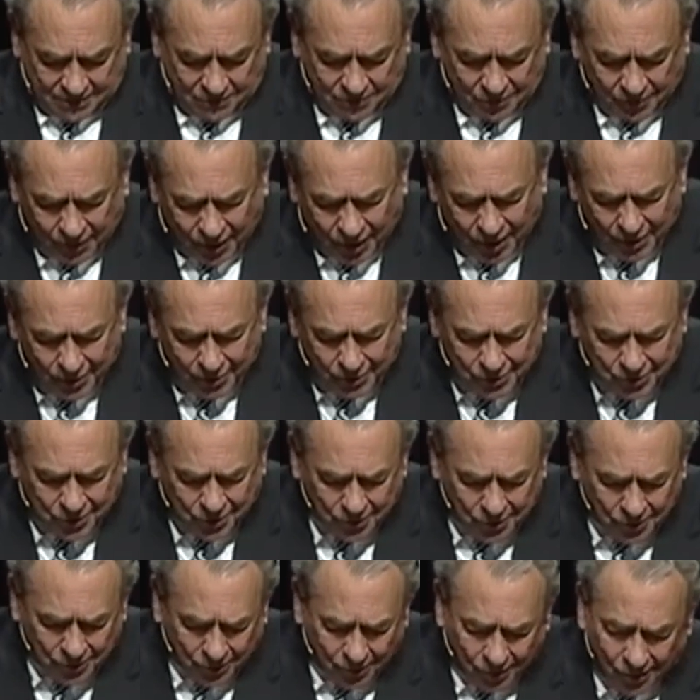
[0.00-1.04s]
will those
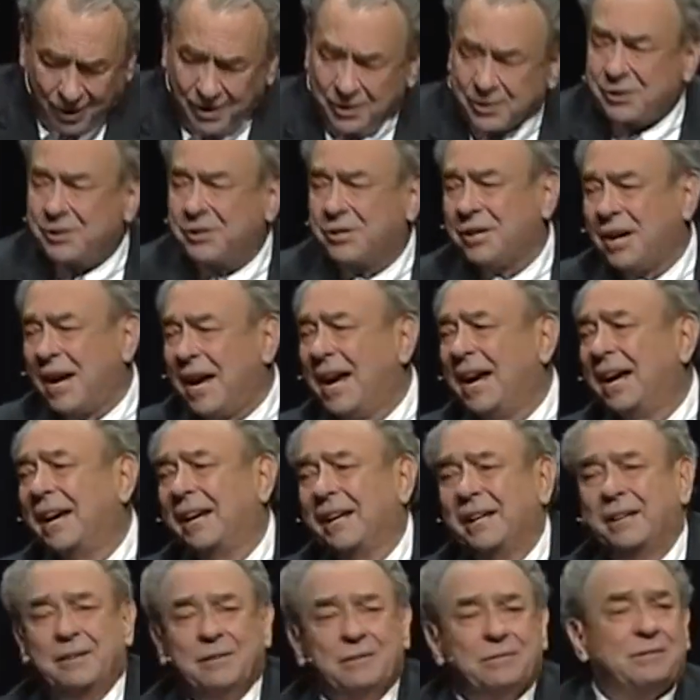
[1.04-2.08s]
who are
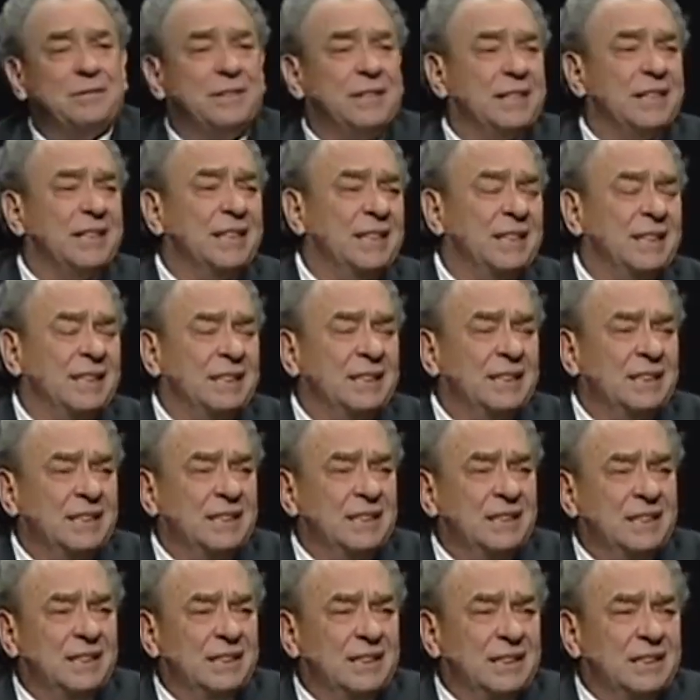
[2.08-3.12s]
saved
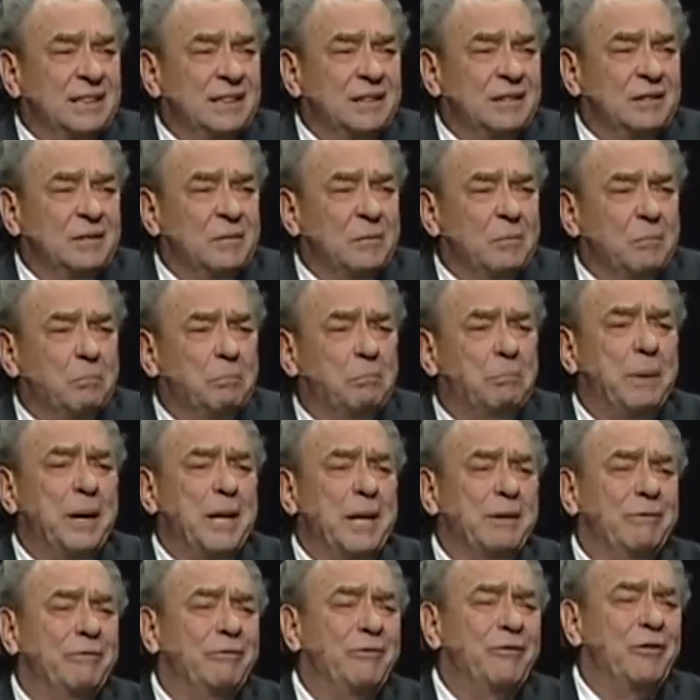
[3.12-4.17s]

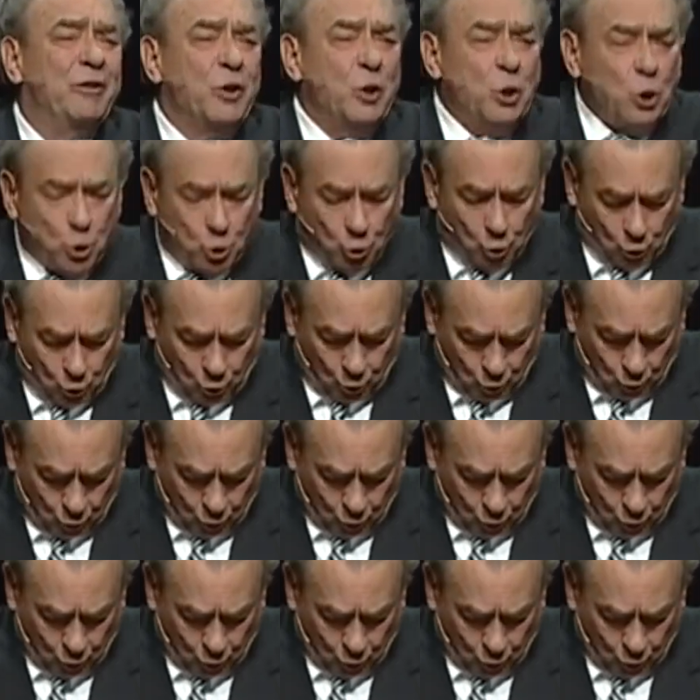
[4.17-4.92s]
be few.